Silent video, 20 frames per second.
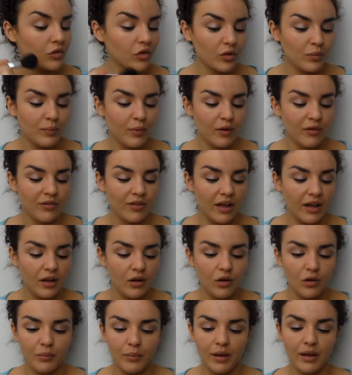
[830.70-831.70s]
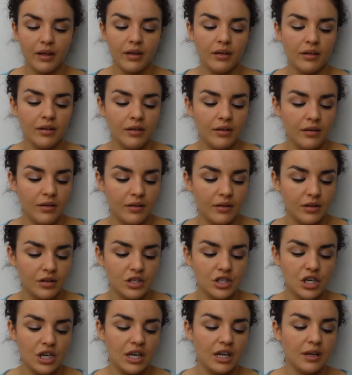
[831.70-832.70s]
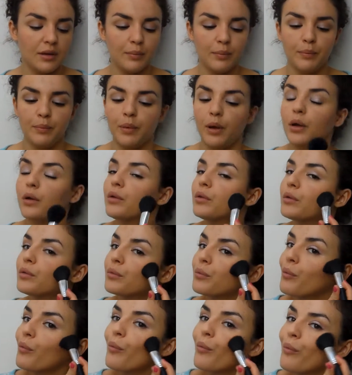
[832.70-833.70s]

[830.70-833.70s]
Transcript: Just buff that along my cheekbone